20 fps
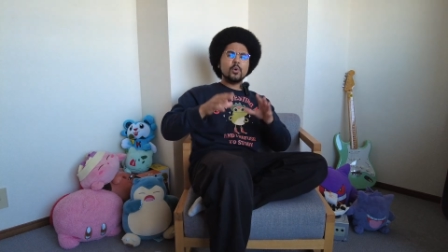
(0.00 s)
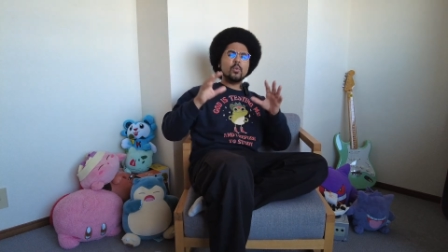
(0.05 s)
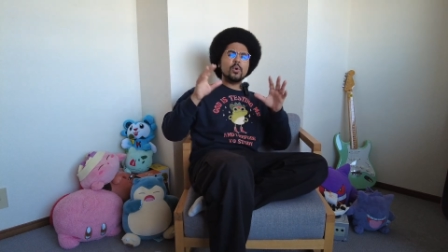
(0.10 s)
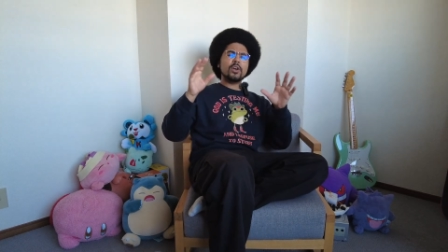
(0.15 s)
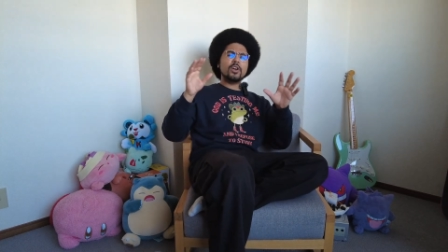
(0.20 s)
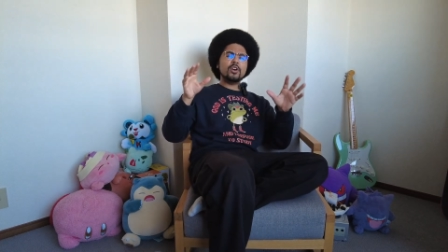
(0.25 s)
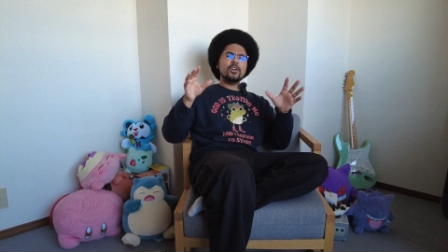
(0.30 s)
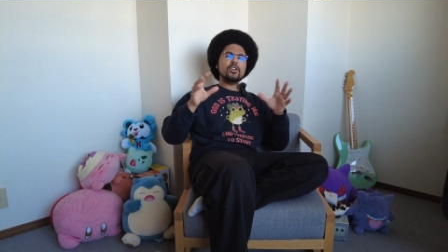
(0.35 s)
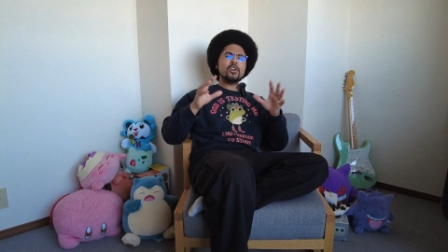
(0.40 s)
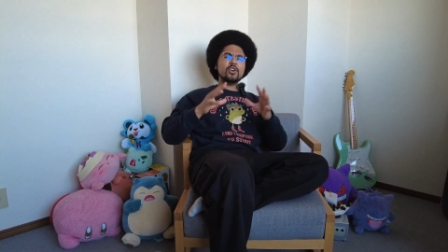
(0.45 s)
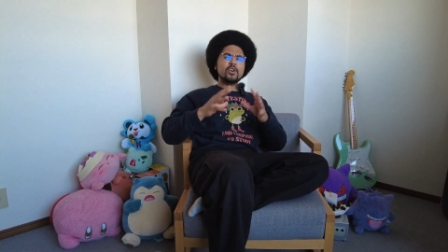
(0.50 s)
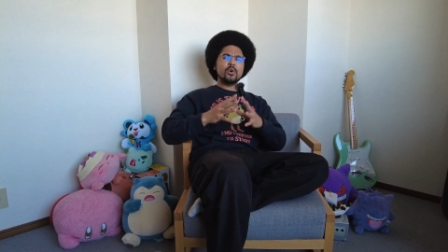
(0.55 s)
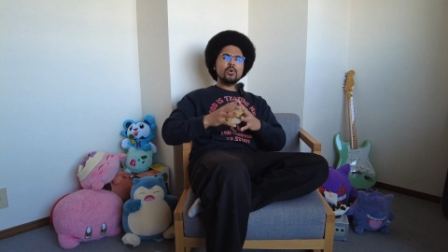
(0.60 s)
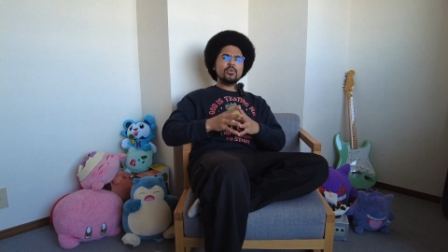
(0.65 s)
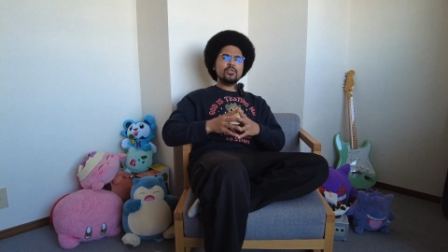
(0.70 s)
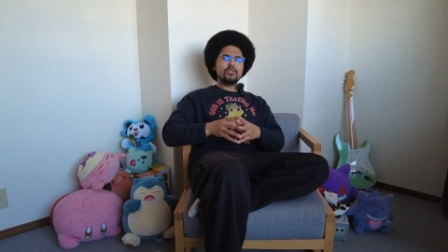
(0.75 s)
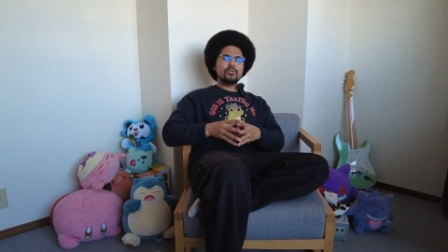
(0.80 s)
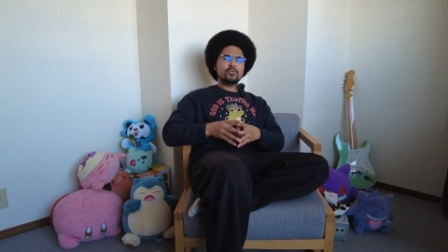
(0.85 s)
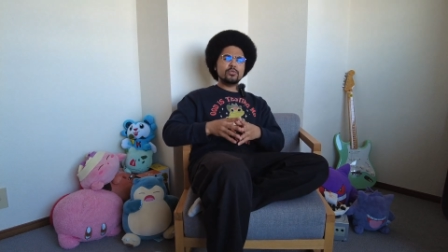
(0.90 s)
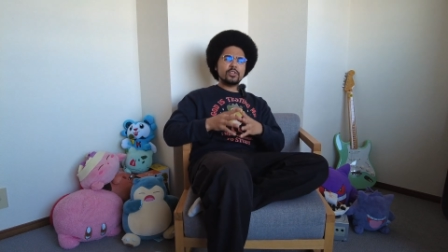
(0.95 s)
we're gonna go
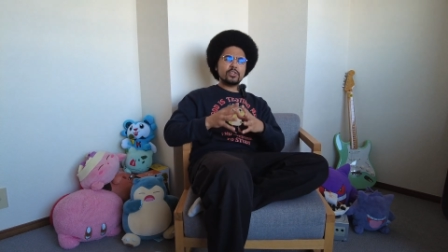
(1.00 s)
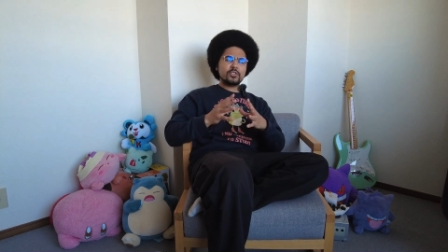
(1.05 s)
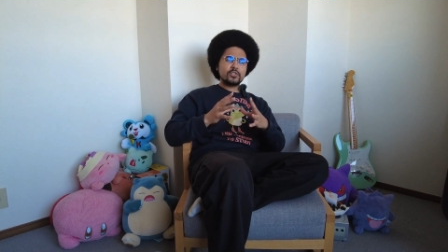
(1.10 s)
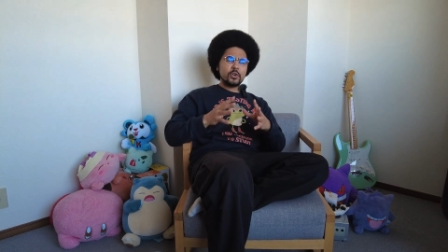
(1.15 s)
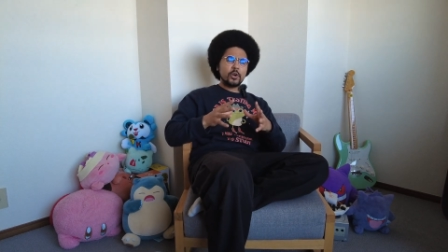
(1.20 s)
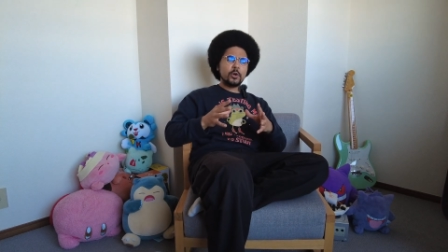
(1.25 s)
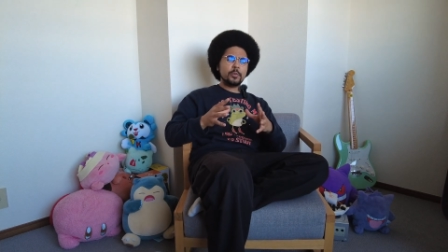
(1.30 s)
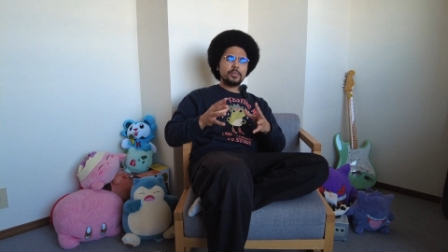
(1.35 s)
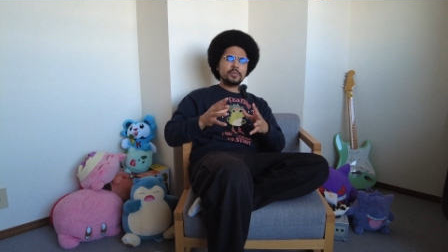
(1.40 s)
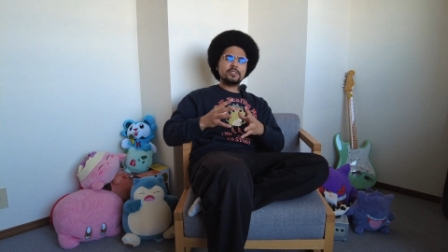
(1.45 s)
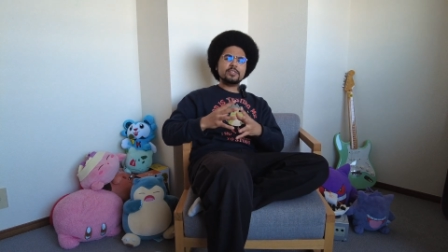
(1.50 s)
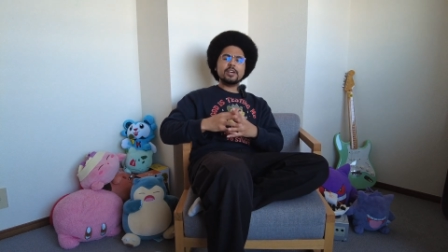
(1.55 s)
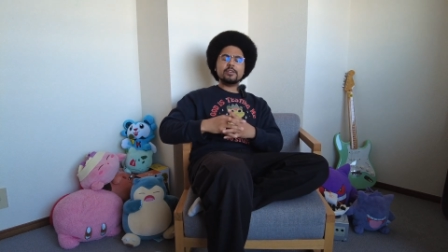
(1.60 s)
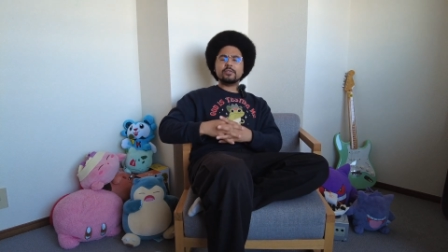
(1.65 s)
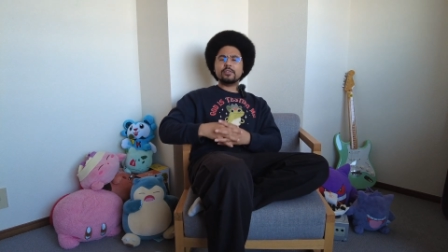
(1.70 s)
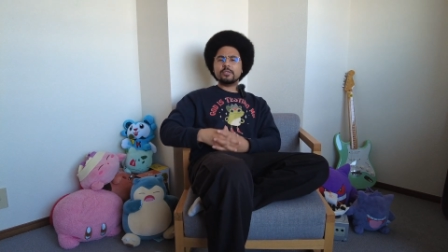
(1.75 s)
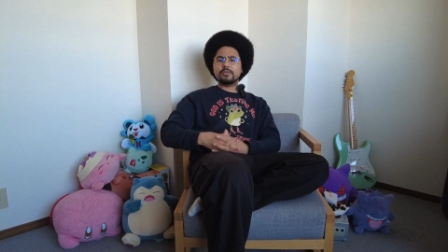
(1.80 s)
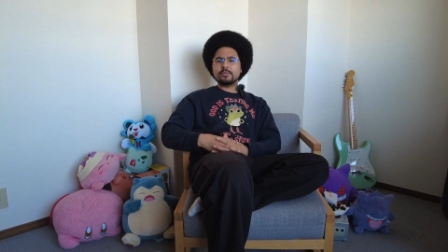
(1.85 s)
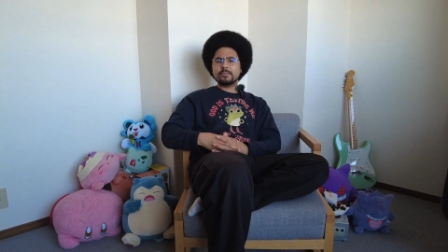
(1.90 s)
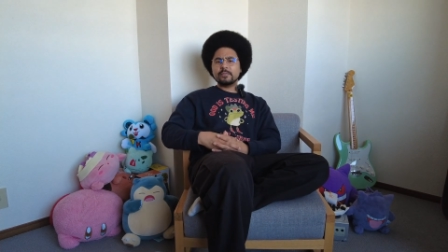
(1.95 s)
through the top
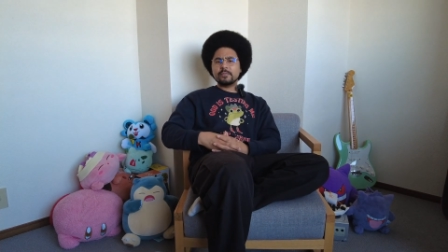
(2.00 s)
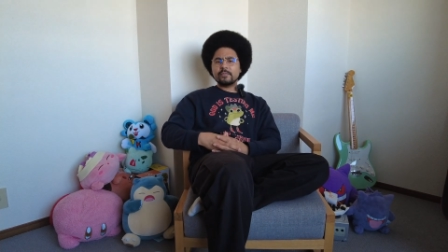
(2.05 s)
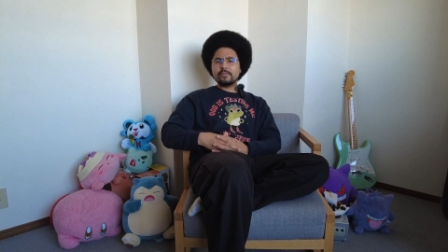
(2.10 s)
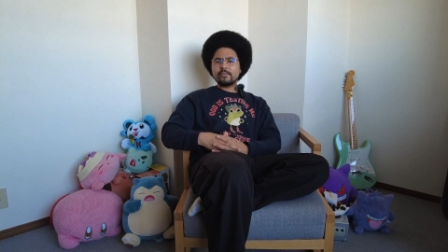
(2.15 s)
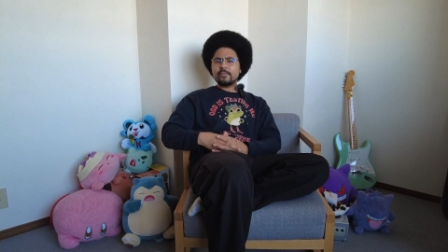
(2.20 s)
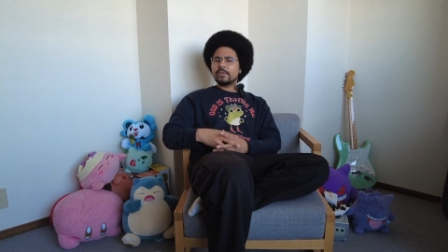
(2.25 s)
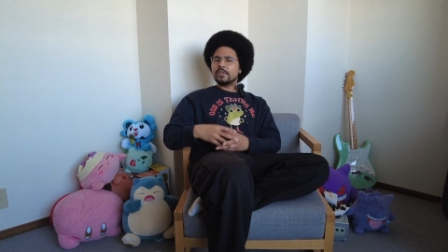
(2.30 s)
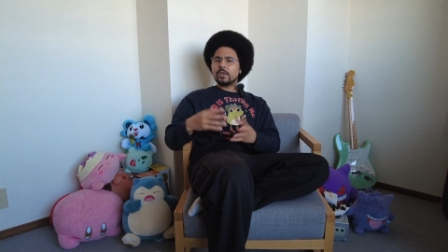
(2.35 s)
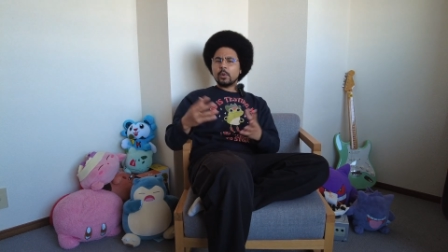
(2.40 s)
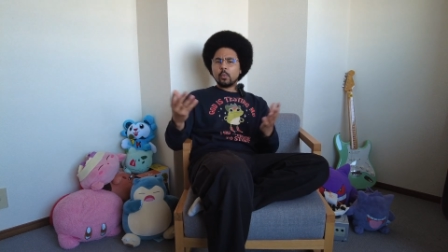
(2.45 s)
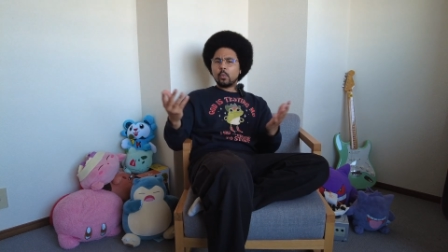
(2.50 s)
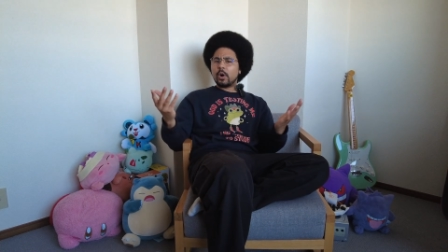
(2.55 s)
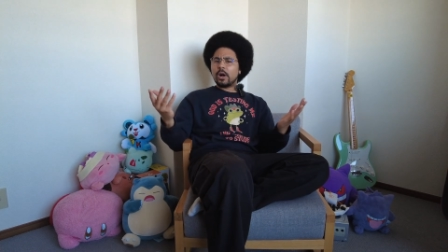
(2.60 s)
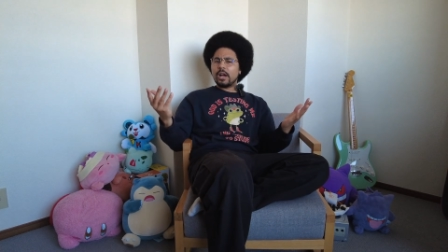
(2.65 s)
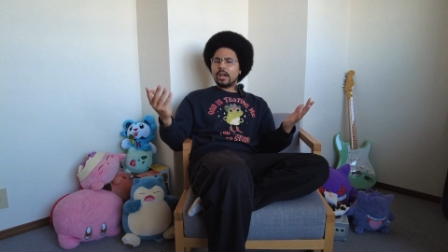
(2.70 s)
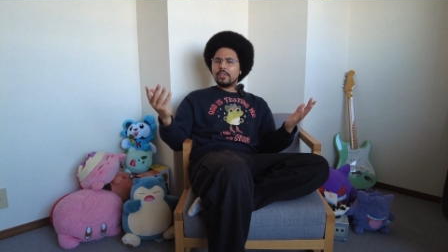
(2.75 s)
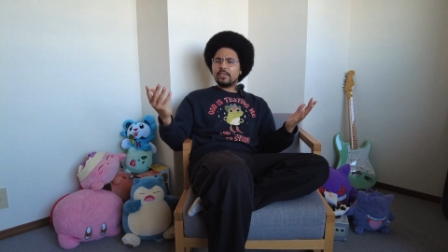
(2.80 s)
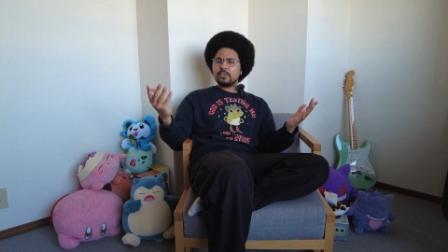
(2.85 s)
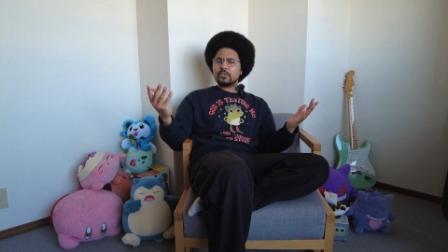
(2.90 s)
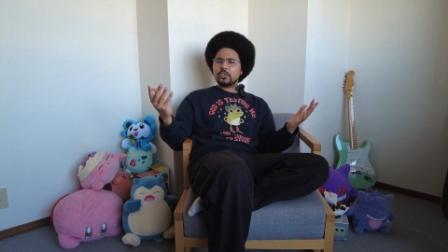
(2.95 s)
7.
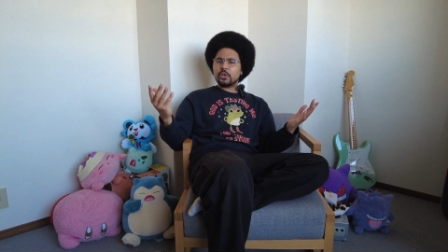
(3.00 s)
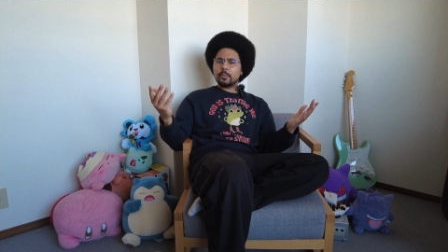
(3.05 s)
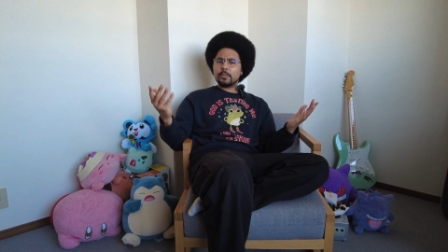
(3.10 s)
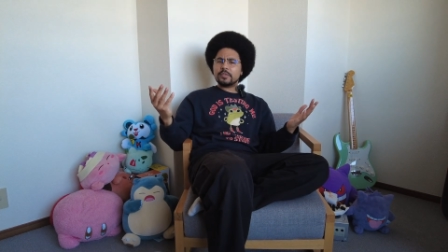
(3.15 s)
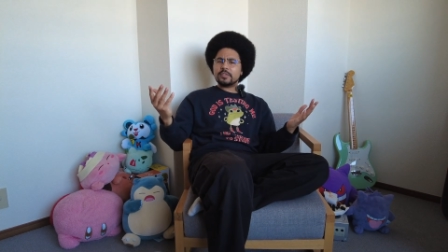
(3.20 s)
Why the top